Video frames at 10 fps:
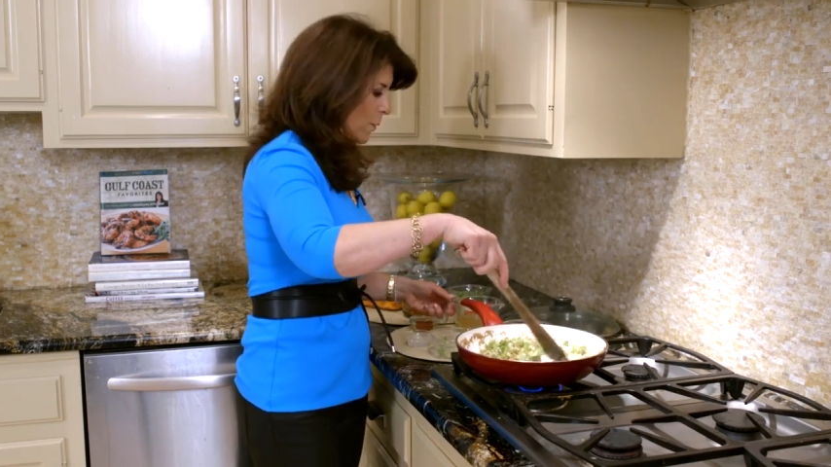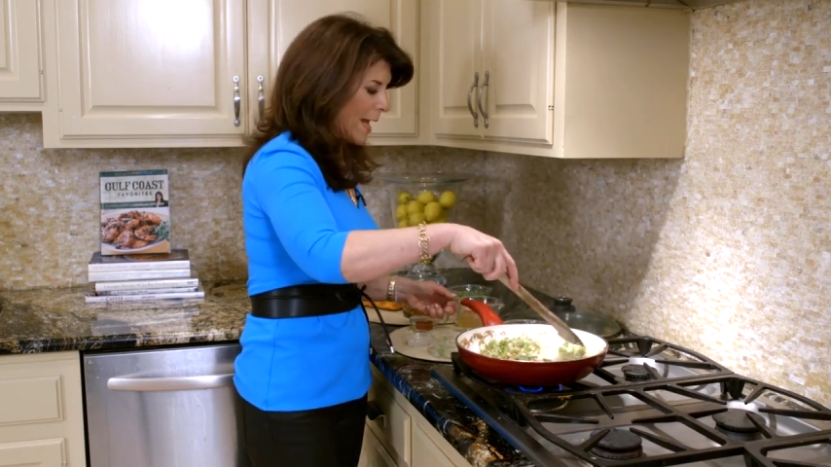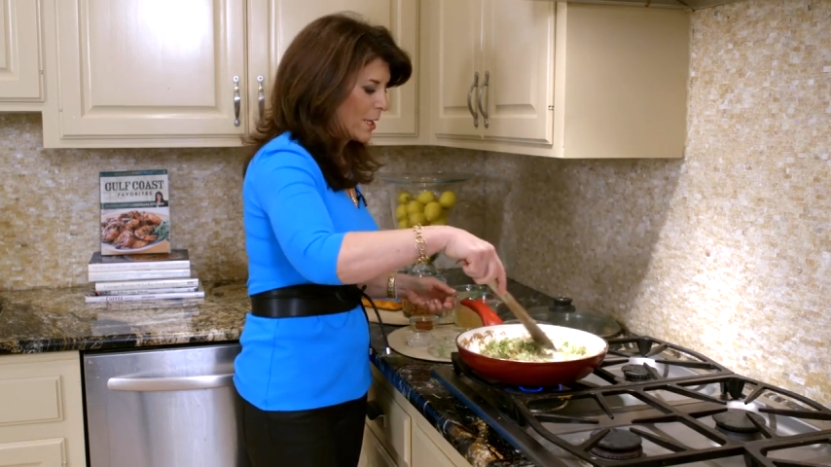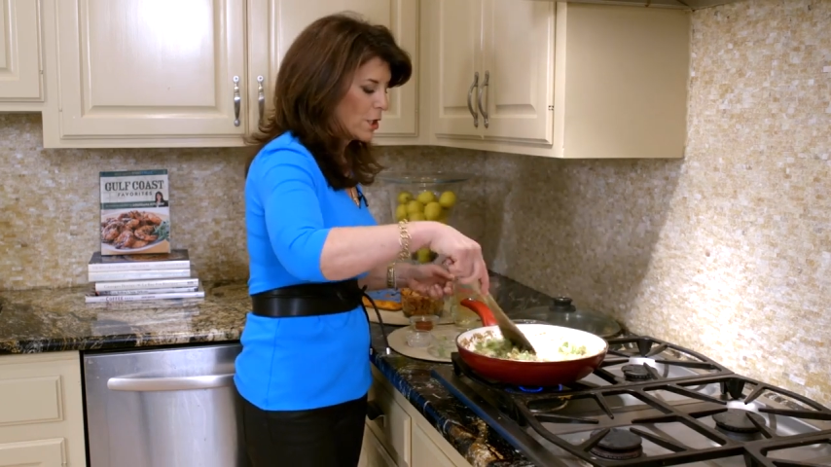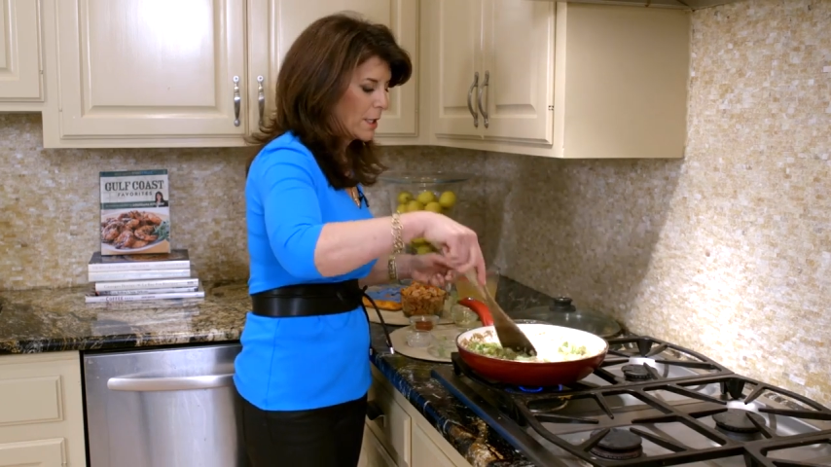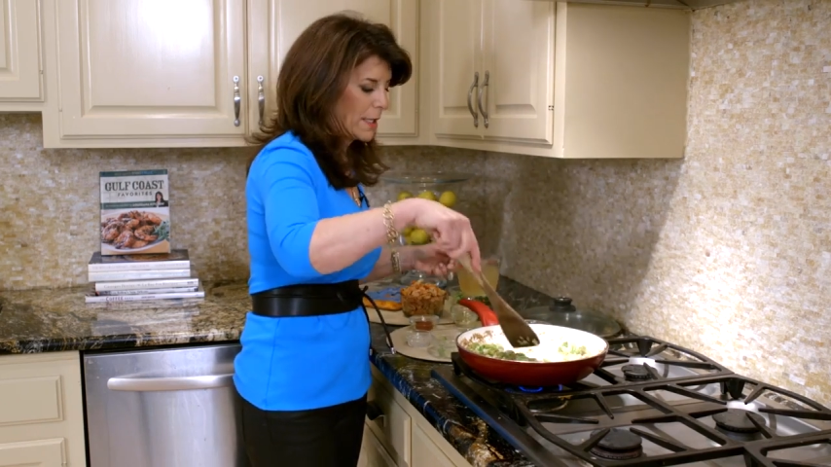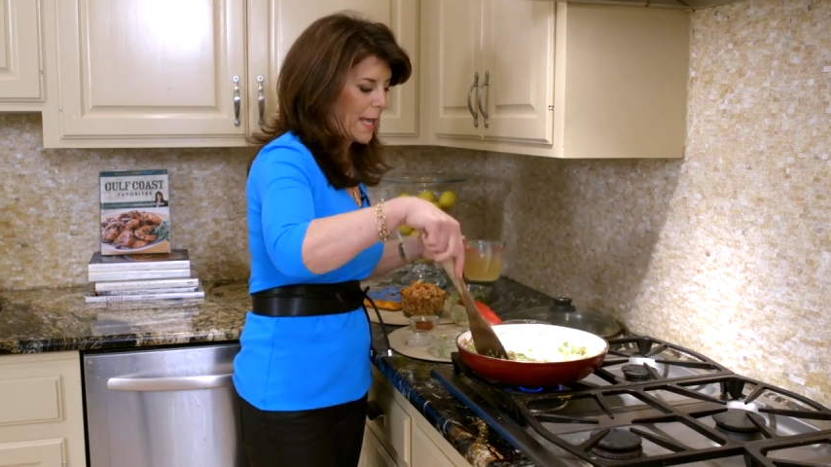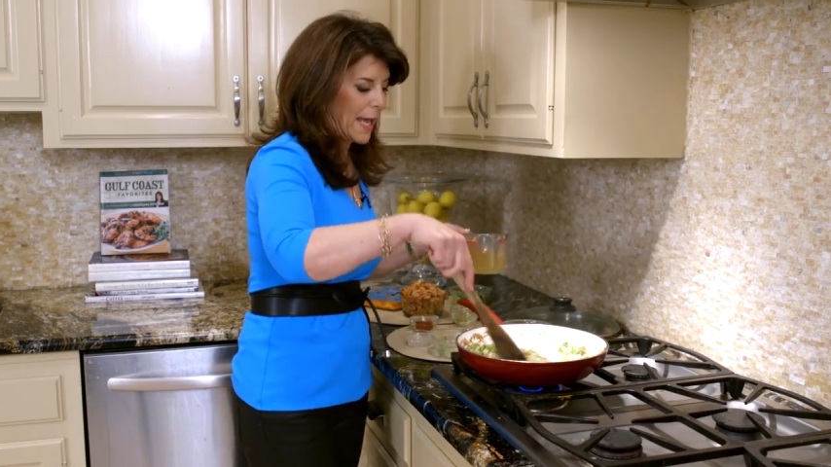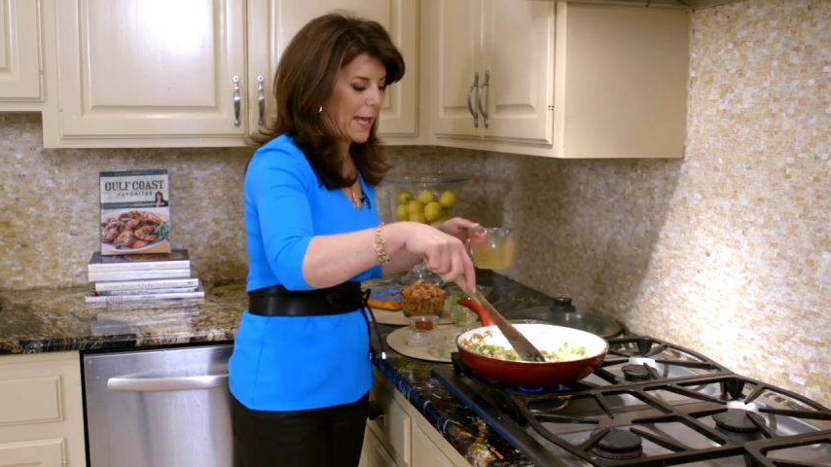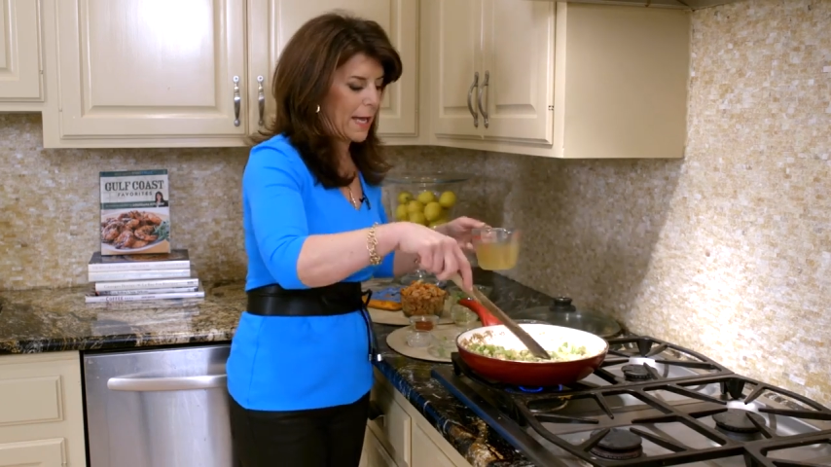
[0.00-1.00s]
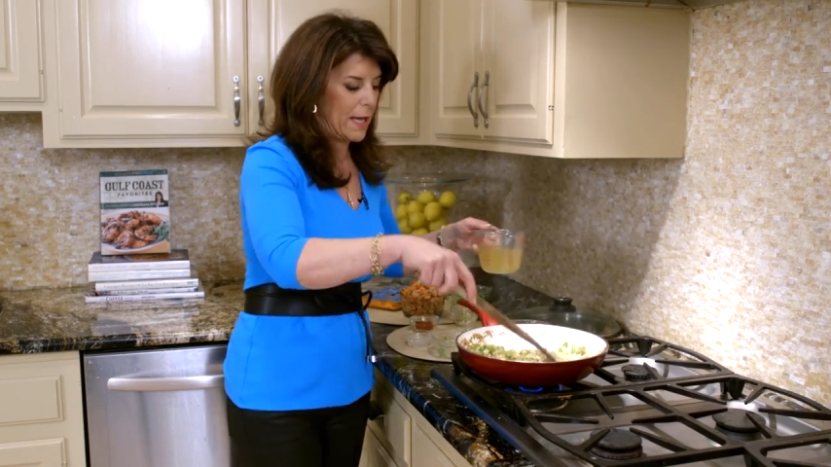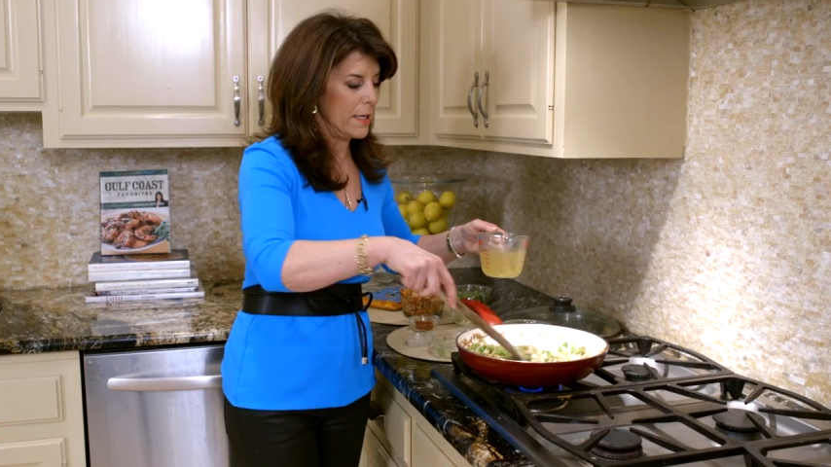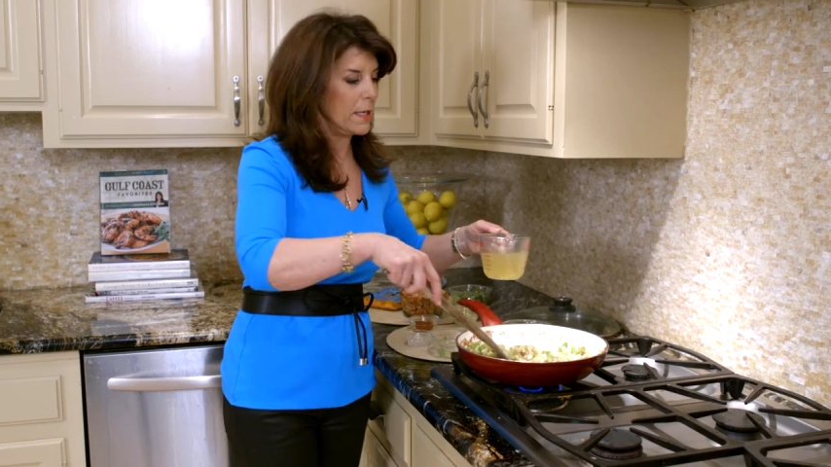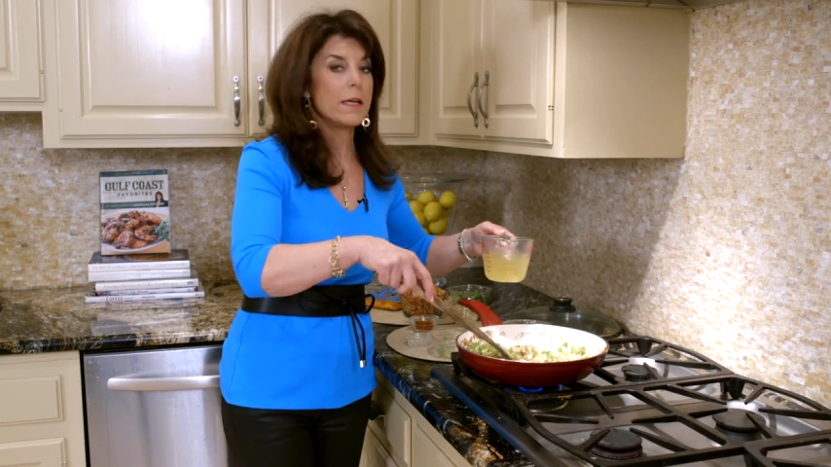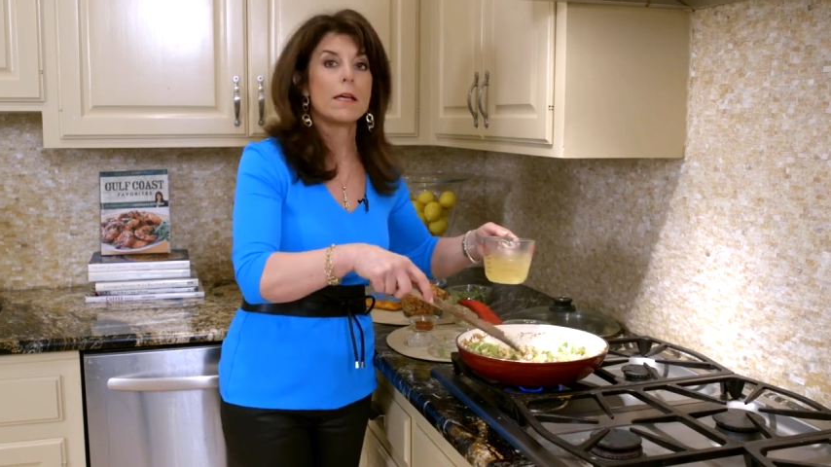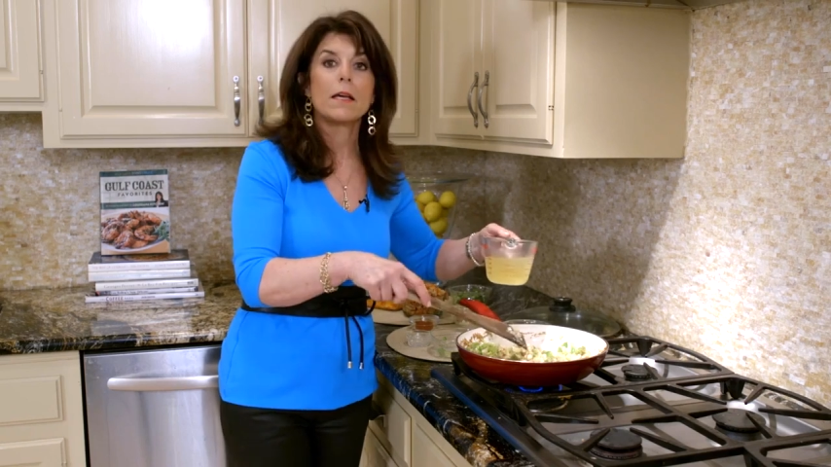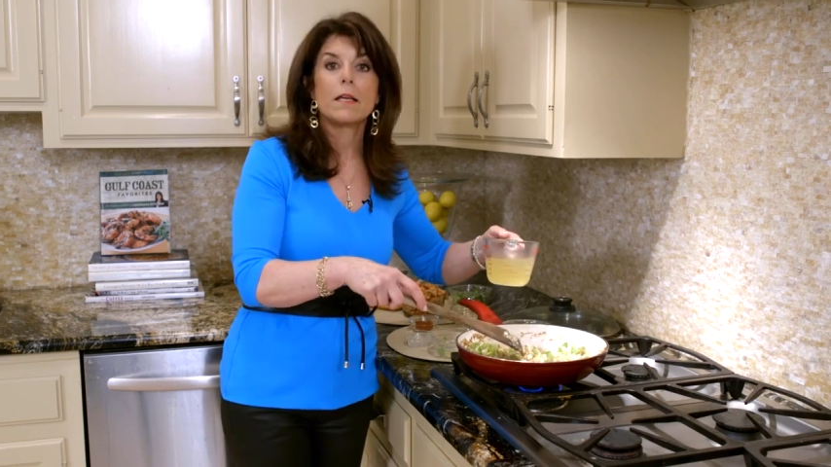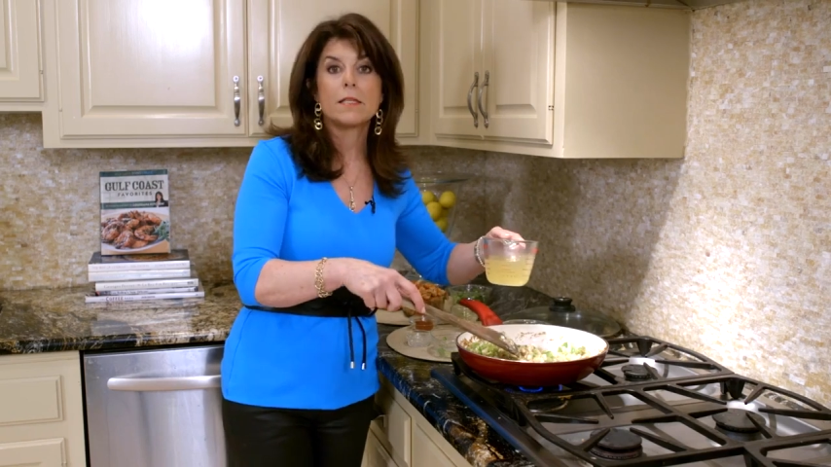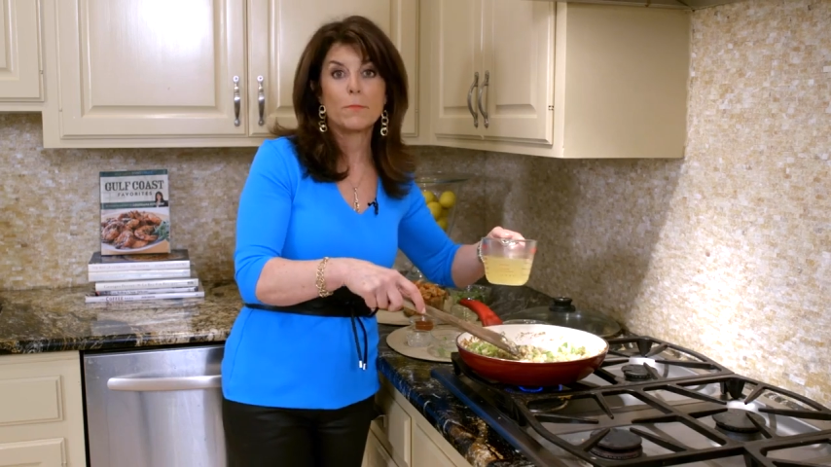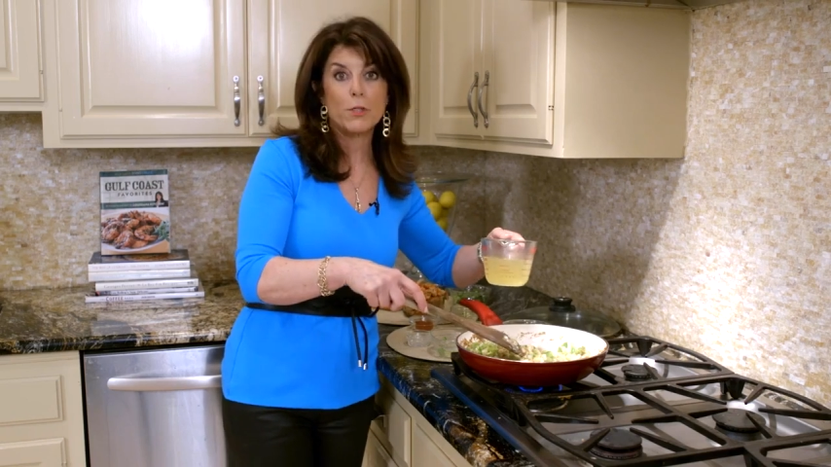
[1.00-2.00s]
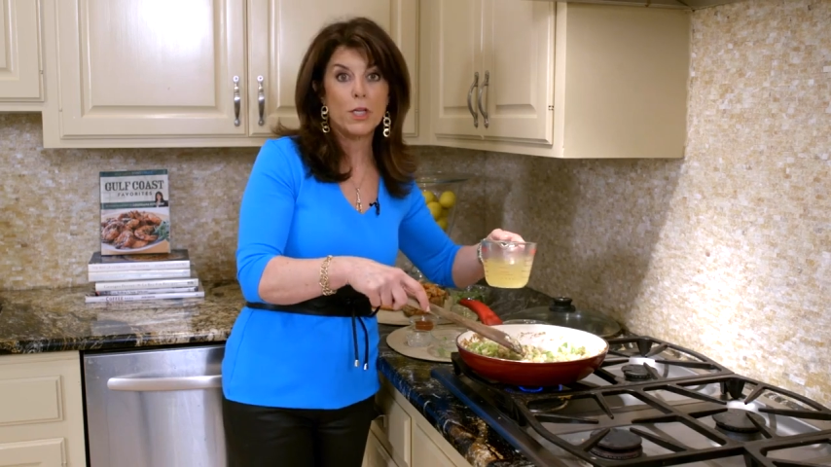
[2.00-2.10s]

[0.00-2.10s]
gradually add some